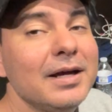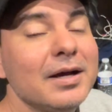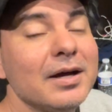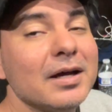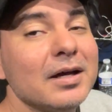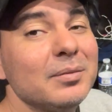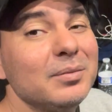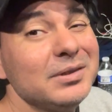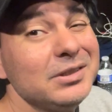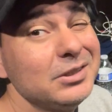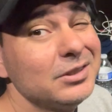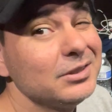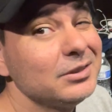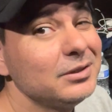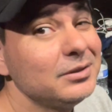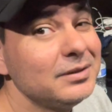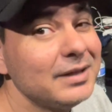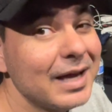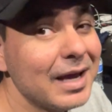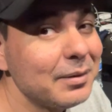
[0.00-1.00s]
uh, but you
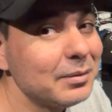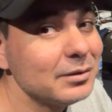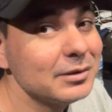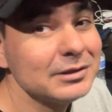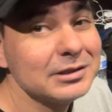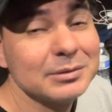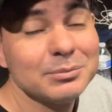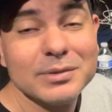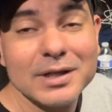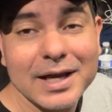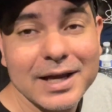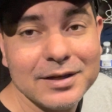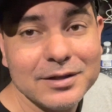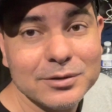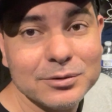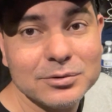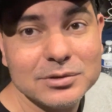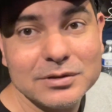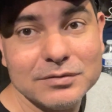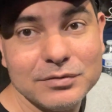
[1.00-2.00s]
could dabble in some light
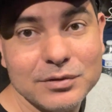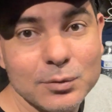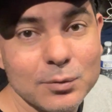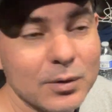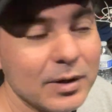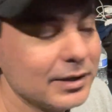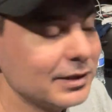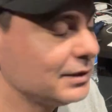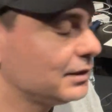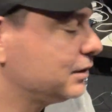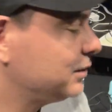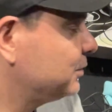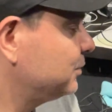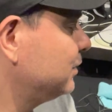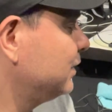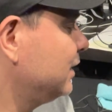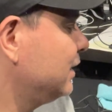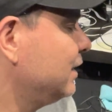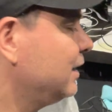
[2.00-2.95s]
use if you wanted to.